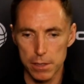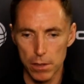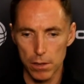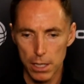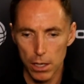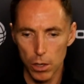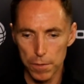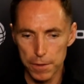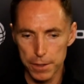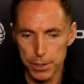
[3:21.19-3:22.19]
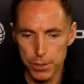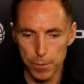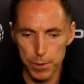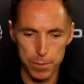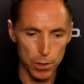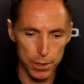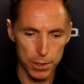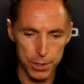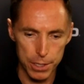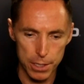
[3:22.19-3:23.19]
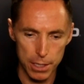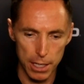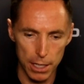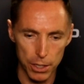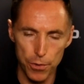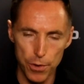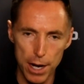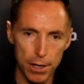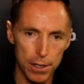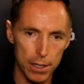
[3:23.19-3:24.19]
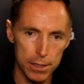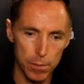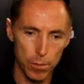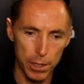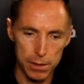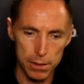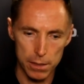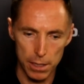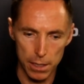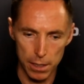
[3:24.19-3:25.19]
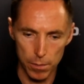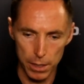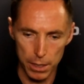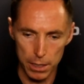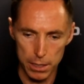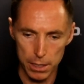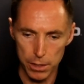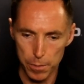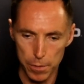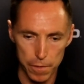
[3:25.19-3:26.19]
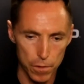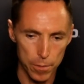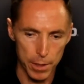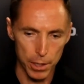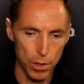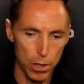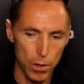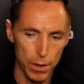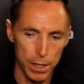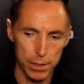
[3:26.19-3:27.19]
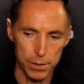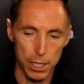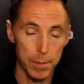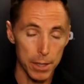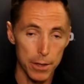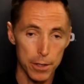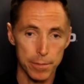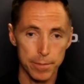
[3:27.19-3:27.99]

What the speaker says: So hopefully this trip is more than just a good record and some wins, and we can continue to perform and grow and also come together.